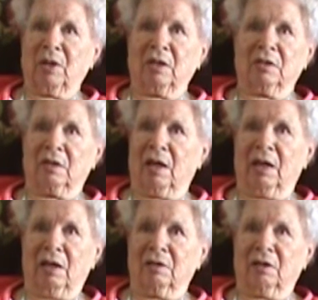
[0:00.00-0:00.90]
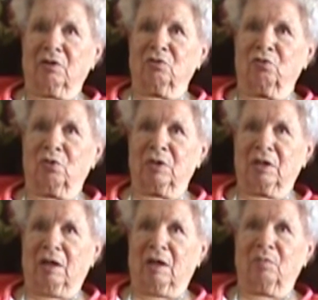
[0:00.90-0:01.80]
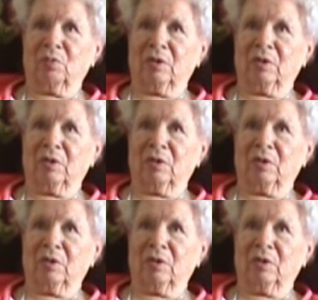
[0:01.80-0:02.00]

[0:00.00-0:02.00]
because I had extra time.